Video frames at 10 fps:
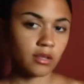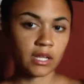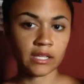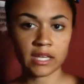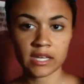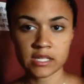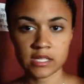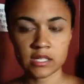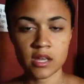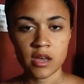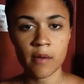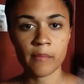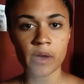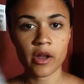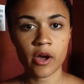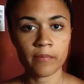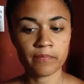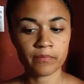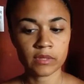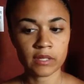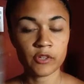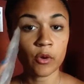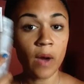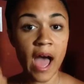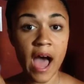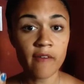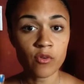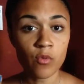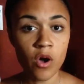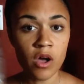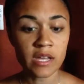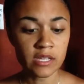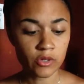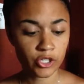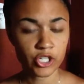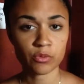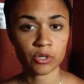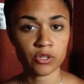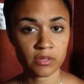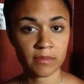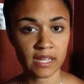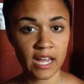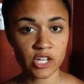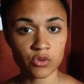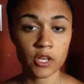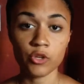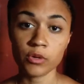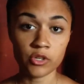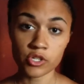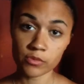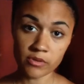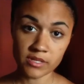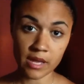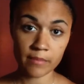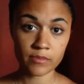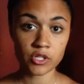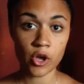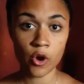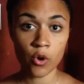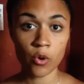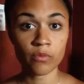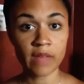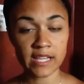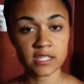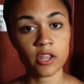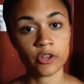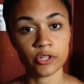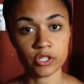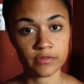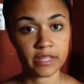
like this. But if you don't have a wand or you just want to use something natural, you can use a rose stem. So that's another use for